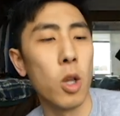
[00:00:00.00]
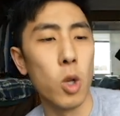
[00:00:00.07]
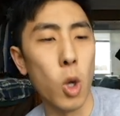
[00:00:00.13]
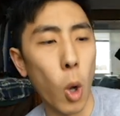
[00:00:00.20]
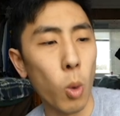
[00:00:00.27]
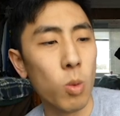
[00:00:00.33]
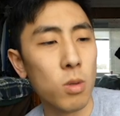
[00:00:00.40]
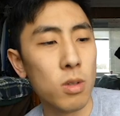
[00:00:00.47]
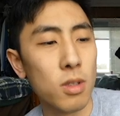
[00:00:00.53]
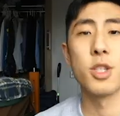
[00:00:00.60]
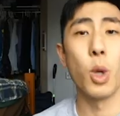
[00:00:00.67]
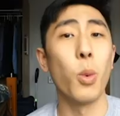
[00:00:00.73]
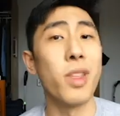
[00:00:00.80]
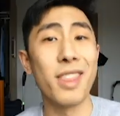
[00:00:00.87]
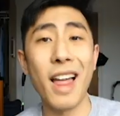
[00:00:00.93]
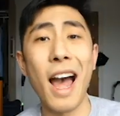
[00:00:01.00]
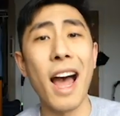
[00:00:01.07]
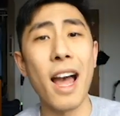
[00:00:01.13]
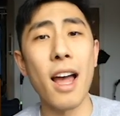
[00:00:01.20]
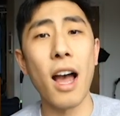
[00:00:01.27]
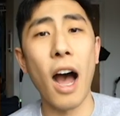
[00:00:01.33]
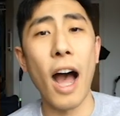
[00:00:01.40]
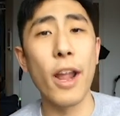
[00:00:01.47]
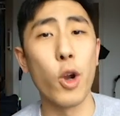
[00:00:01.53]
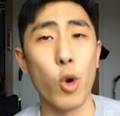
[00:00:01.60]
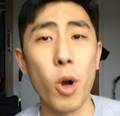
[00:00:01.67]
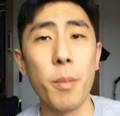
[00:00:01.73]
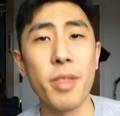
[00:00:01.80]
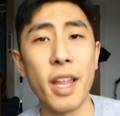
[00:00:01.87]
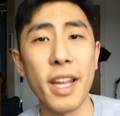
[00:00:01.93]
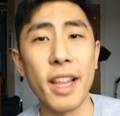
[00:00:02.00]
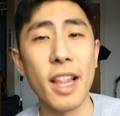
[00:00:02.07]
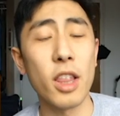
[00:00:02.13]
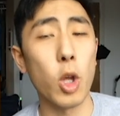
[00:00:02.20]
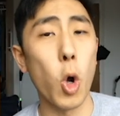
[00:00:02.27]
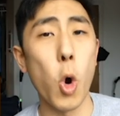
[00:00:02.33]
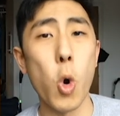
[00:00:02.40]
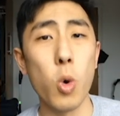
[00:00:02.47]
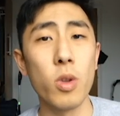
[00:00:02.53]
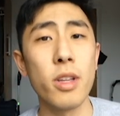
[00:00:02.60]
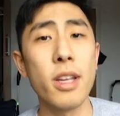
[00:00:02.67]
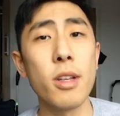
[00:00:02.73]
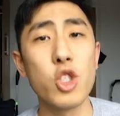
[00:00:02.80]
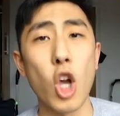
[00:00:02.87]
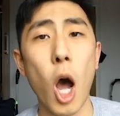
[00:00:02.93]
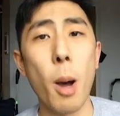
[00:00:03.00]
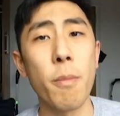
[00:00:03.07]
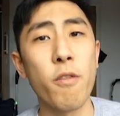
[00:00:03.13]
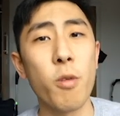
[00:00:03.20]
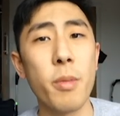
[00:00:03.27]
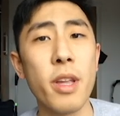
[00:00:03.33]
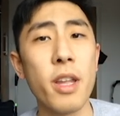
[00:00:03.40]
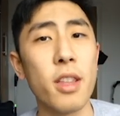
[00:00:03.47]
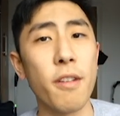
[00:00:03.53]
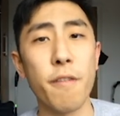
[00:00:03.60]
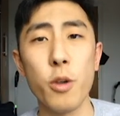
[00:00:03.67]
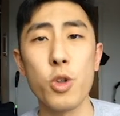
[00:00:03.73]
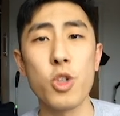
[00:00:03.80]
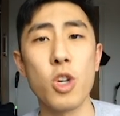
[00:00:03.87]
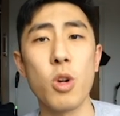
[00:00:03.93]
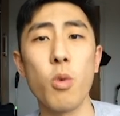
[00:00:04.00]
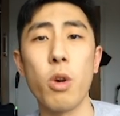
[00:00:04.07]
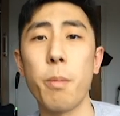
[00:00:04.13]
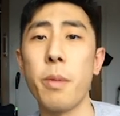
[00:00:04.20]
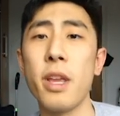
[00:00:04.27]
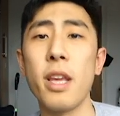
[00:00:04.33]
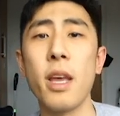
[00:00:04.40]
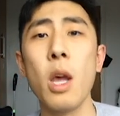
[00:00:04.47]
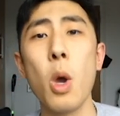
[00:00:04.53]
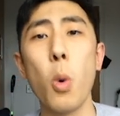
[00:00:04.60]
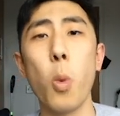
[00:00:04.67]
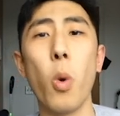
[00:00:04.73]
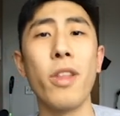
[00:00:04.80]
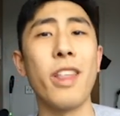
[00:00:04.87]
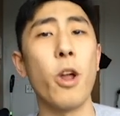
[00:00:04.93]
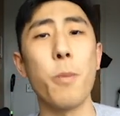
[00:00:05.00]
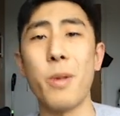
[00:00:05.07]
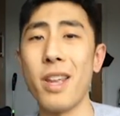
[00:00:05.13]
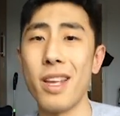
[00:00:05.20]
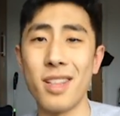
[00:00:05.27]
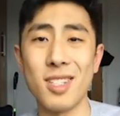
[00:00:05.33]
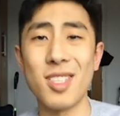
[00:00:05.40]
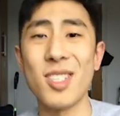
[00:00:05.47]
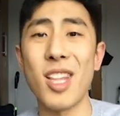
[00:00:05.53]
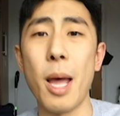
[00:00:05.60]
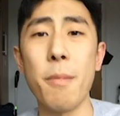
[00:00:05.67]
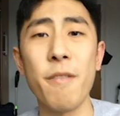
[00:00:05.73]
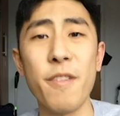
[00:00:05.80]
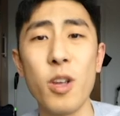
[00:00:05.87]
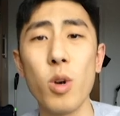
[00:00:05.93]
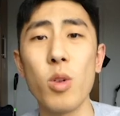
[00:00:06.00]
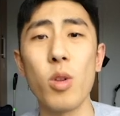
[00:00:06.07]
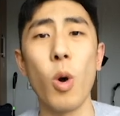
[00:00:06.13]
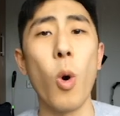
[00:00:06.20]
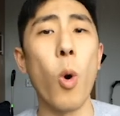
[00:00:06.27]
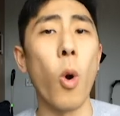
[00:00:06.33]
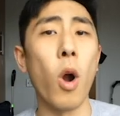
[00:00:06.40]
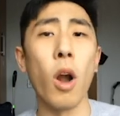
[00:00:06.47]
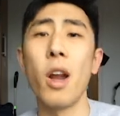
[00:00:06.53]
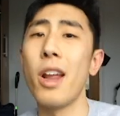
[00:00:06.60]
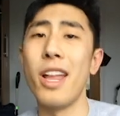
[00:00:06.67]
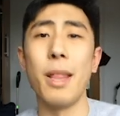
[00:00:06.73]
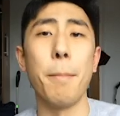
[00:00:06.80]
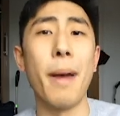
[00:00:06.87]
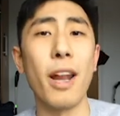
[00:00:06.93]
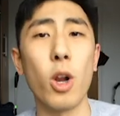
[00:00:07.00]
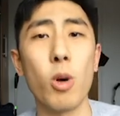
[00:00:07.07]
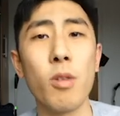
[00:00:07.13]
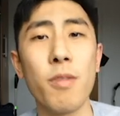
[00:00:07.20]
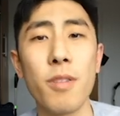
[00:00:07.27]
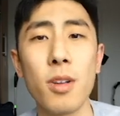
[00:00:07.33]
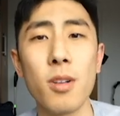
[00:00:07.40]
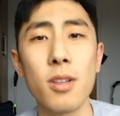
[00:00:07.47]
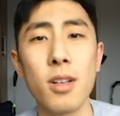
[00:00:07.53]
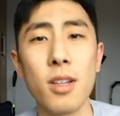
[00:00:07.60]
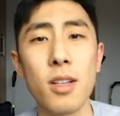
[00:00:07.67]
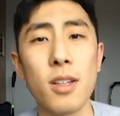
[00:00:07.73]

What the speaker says: No. So with that, I grew up thinking that the only job for me in the future would be one that would be in the STEM field or in the medical field.